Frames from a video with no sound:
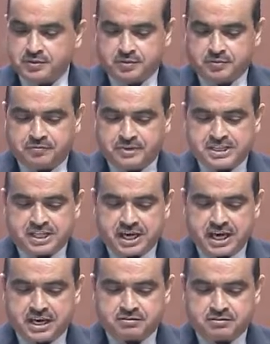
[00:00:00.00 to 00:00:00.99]
which
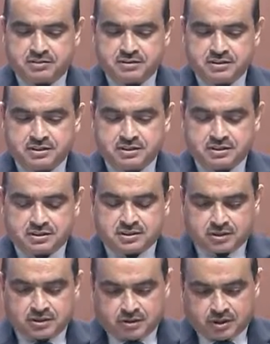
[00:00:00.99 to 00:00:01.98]
have
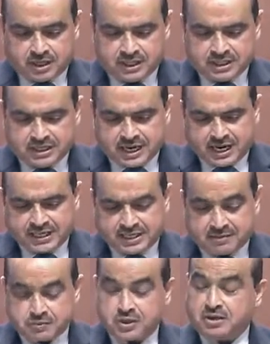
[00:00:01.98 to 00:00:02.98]
all the
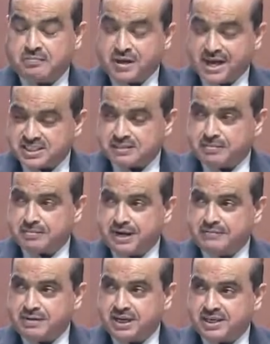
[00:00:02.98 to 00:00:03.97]
items or maximum
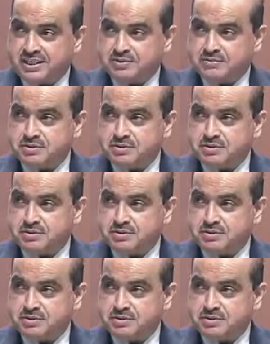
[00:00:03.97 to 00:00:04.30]
items